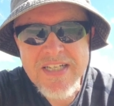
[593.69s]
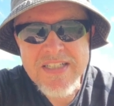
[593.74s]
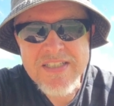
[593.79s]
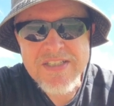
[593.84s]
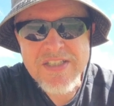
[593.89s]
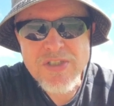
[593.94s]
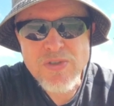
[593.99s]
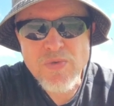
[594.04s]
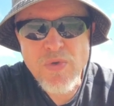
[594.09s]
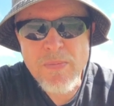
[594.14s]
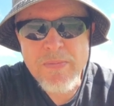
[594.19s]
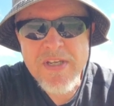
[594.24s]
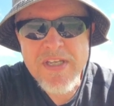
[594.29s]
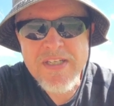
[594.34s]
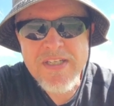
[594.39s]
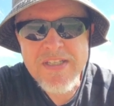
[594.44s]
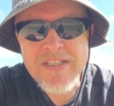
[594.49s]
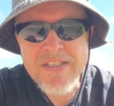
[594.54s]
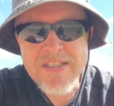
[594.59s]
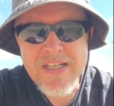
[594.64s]
to
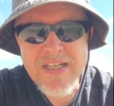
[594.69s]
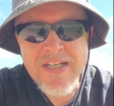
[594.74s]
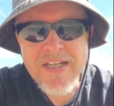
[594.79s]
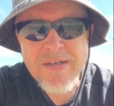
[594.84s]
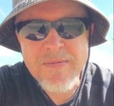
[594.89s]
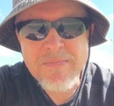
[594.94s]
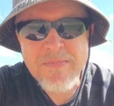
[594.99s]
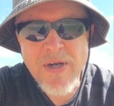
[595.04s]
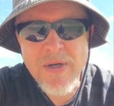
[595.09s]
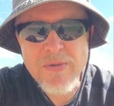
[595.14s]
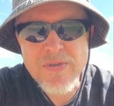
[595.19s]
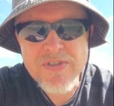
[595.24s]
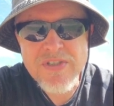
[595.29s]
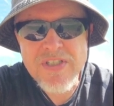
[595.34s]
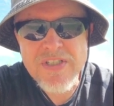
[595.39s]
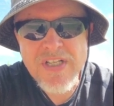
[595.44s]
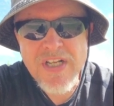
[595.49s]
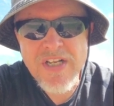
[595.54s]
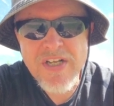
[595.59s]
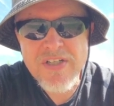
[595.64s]
swimming and boats
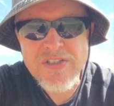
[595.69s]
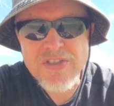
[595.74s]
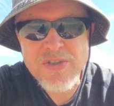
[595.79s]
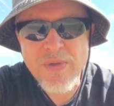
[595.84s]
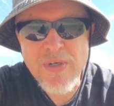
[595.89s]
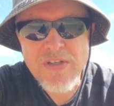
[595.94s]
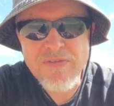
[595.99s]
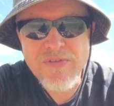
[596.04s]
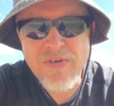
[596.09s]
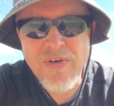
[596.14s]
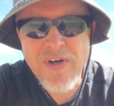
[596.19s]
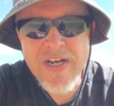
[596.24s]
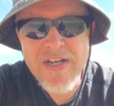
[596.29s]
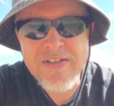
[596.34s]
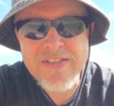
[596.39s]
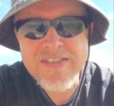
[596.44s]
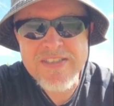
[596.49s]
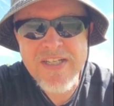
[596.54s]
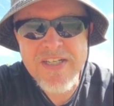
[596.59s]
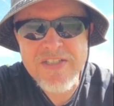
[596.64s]
in the last 24
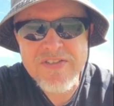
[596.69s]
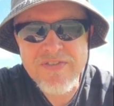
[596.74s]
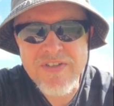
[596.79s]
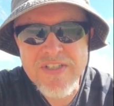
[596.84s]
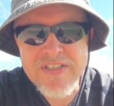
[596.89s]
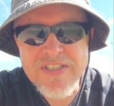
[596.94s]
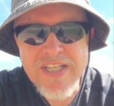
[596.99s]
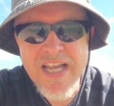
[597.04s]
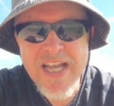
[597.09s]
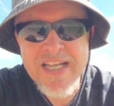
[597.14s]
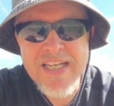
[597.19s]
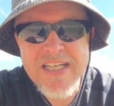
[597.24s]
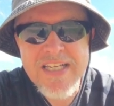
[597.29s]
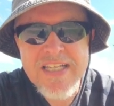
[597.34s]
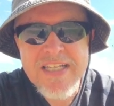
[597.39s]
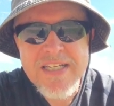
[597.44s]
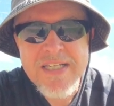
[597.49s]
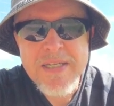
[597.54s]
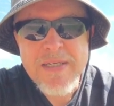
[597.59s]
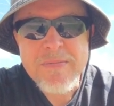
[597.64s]
hours, so it's very sad.
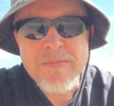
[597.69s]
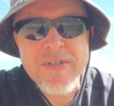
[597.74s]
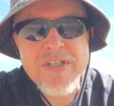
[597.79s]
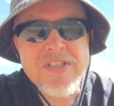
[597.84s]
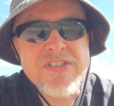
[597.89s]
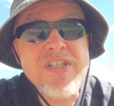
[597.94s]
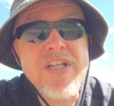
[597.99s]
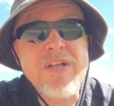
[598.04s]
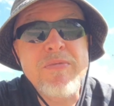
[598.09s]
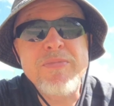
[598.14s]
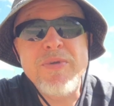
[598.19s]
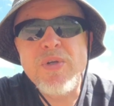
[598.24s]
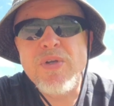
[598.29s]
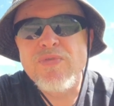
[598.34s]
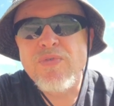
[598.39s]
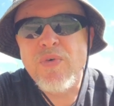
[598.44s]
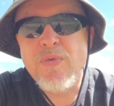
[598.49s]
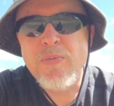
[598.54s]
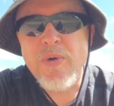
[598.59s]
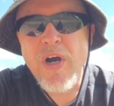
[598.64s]
But it's still a
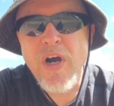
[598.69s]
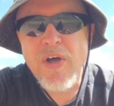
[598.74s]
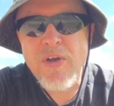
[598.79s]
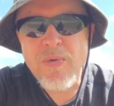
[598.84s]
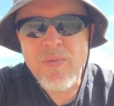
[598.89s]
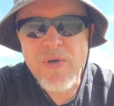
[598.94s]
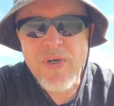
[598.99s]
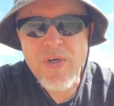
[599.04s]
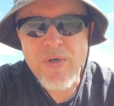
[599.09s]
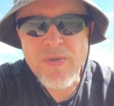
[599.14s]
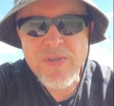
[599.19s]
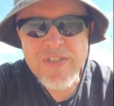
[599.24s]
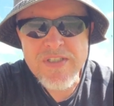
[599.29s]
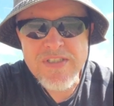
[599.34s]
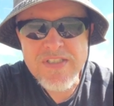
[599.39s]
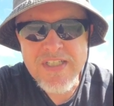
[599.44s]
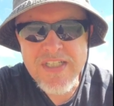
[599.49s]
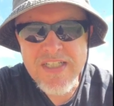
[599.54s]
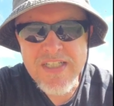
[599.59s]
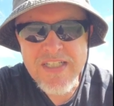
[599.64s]
beautiful part of the world,
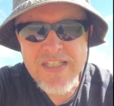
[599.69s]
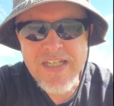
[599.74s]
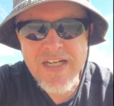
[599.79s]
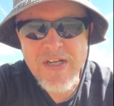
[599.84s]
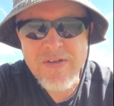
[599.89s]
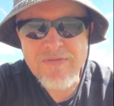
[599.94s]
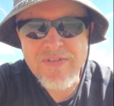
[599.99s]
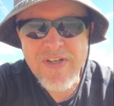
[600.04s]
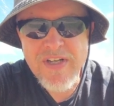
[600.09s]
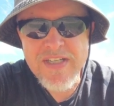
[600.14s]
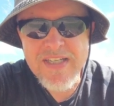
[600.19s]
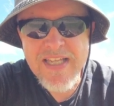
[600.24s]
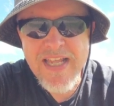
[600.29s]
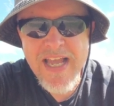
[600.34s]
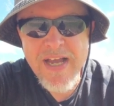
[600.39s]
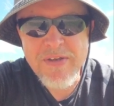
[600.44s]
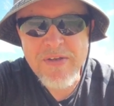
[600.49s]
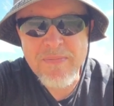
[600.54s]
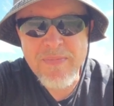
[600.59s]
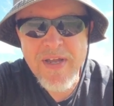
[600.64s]
and hopefully I can
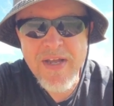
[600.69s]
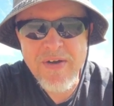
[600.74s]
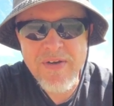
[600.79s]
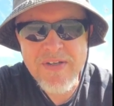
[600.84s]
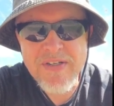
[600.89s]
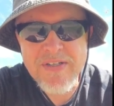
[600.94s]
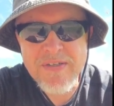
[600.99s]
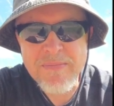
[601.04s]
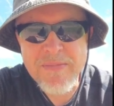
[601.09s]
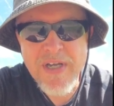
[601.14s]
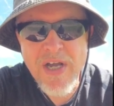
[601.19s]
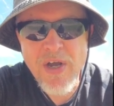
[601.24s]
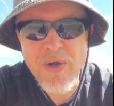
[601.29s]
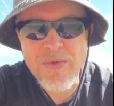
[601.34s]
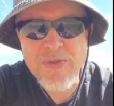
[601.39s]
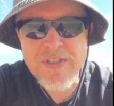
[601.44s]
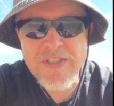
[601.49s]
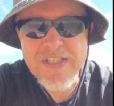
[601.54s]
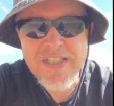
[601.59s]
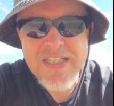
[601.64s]
get out and about on my
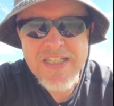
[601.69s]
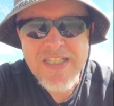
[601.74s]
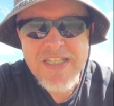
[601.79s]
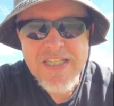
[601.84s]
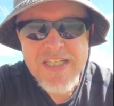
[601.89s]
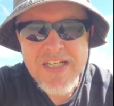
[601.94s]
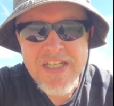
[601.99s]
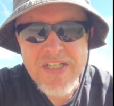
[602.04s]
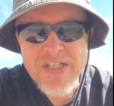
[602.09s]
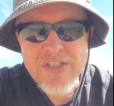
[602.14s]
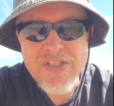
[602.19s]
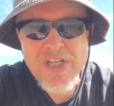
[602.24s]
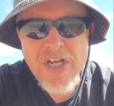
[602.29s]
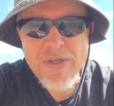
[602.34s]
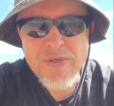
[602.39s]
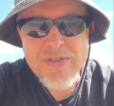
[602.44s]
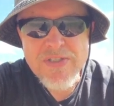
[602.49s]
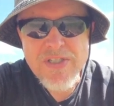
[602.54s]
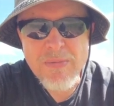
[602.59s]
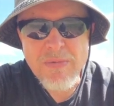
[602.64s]
own and show
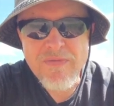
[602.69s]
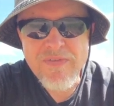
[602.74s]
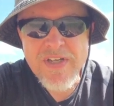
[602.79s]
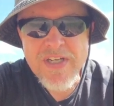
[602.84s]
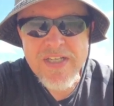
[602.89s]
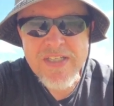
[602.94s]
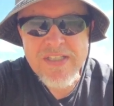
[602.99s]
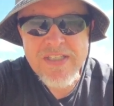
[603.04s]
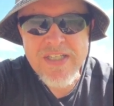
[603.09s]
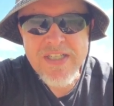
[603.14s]
you some of it, and